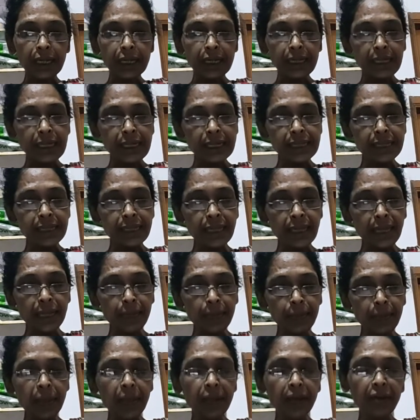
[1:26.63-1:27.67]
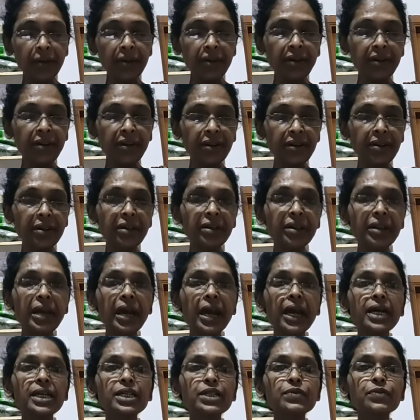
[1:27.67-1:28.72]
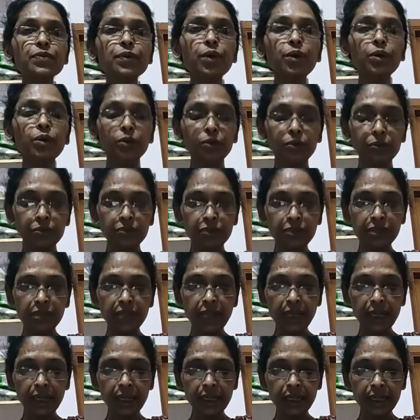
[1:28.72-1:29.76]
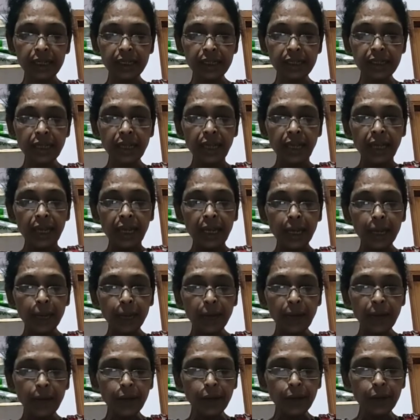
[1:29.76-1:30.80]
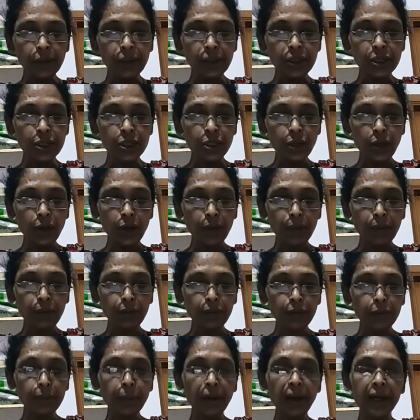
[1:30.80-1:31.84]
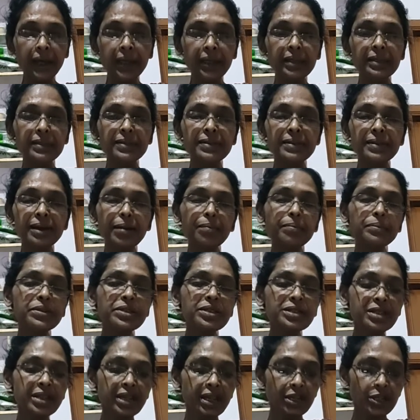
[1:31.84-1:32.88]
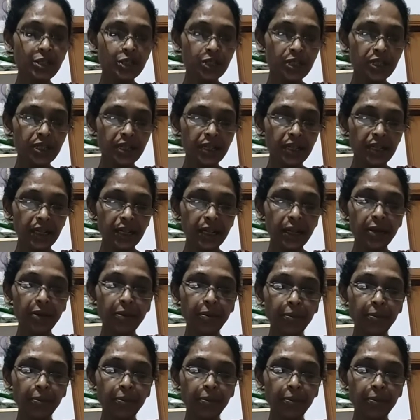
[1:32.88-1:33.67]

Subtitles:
This can be rewritten as follows. That is, he went to the shop to buy some stationery.